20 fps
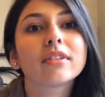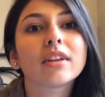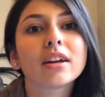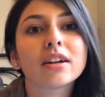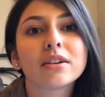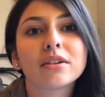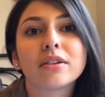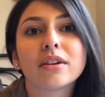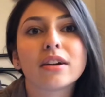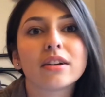
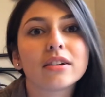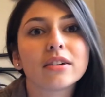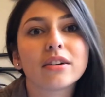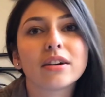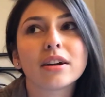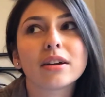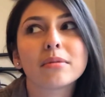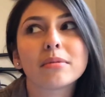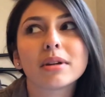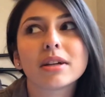I do not know
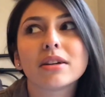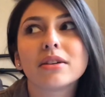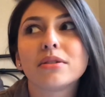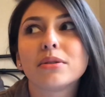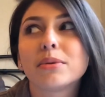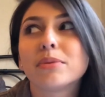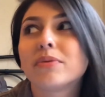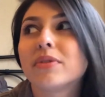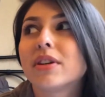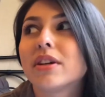how to make
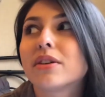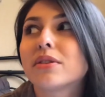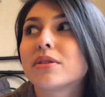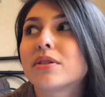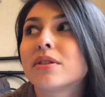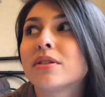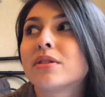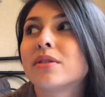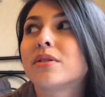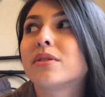YouTube
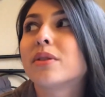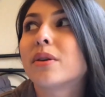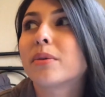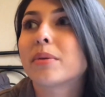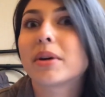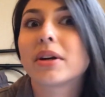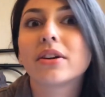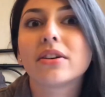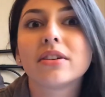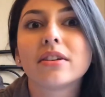videos. This is so
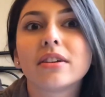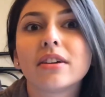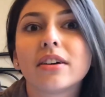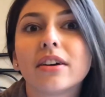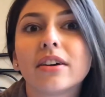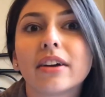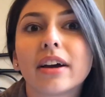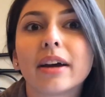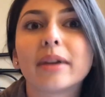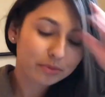weird.
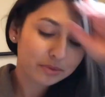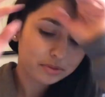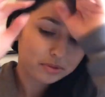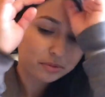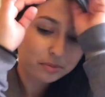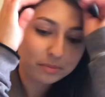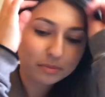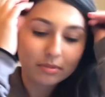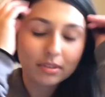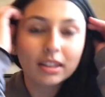Okay.
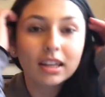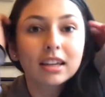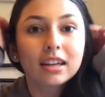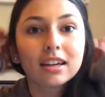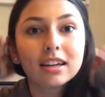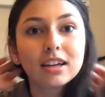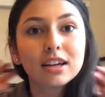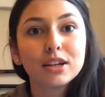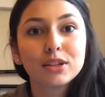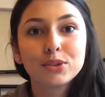
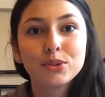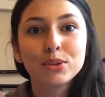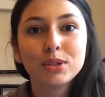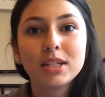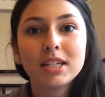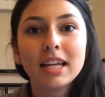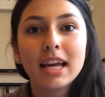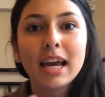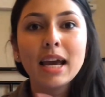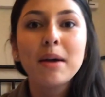So
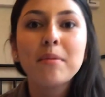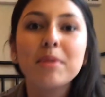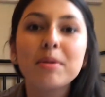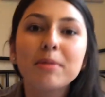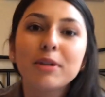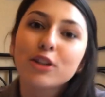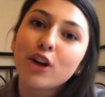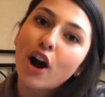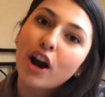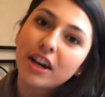today I'm going to
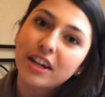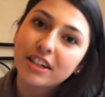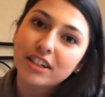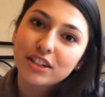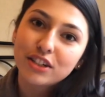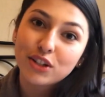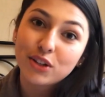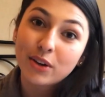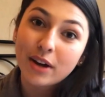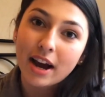be
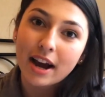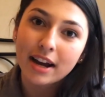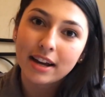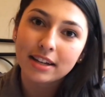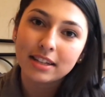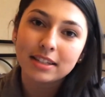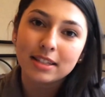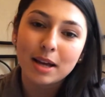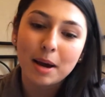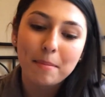talking to you
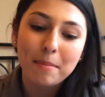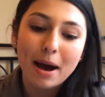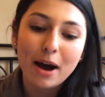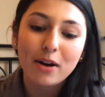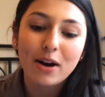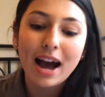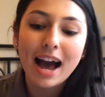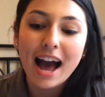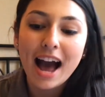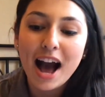guys
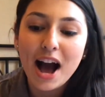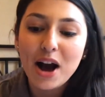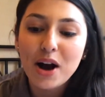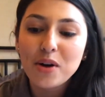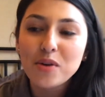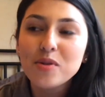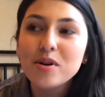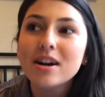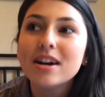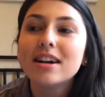about
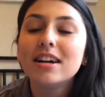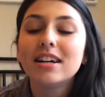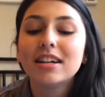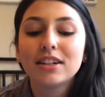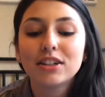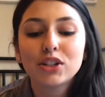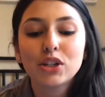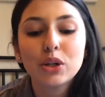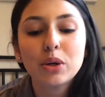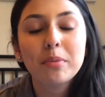how
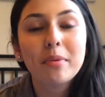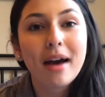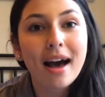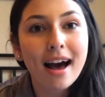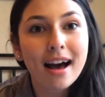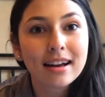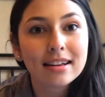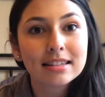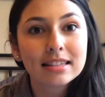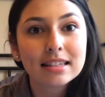to
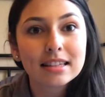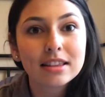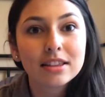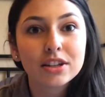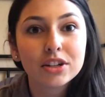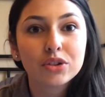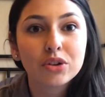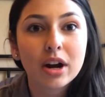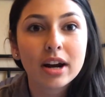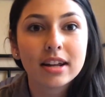pass
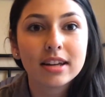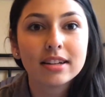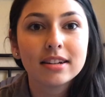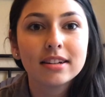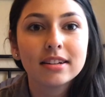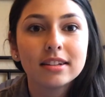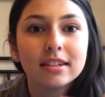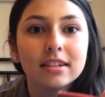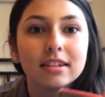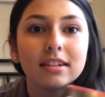the dreaded
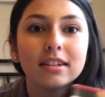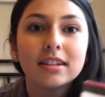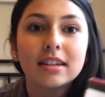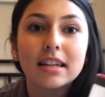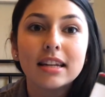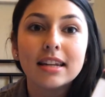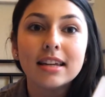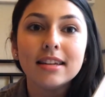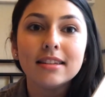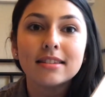
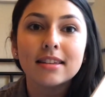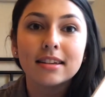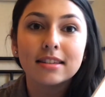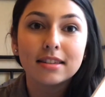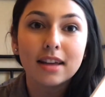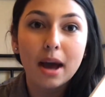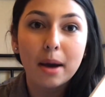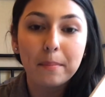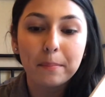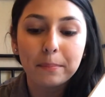TEAS
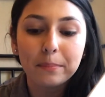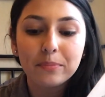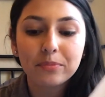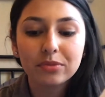exam.